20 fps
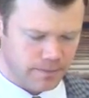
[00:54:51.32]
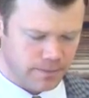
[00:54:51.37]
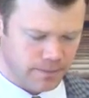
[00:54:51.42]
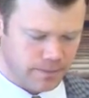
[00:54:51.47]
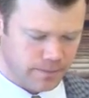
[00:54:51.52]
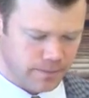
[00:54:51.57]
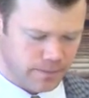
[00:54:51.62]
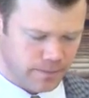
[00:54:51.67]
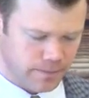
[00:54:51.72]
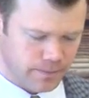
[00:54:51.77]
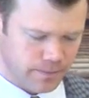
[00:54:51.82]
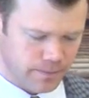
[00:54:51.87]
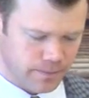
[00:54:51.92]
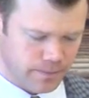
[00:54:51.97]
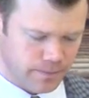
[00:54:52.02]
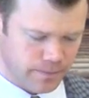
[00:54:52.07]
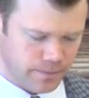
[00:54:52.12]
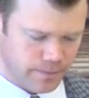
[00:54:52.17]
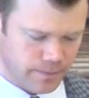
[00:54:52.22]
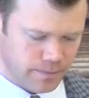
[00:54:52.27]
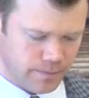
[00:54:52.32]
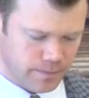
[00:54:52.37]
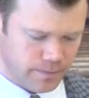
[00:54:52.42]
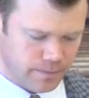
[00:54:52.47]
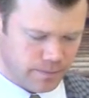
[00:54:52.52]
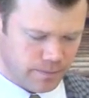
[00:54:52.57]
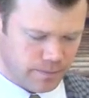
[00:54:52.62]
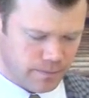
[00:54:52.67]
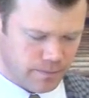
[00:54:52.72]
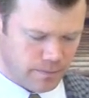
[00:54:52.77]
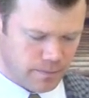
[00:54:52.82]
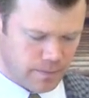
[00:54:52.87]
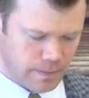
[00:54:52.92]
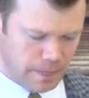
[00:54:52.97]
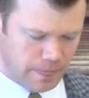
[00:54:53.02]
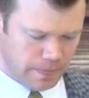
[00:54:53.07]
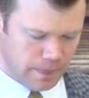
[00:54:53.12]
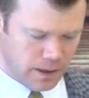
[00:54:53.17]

[no speech]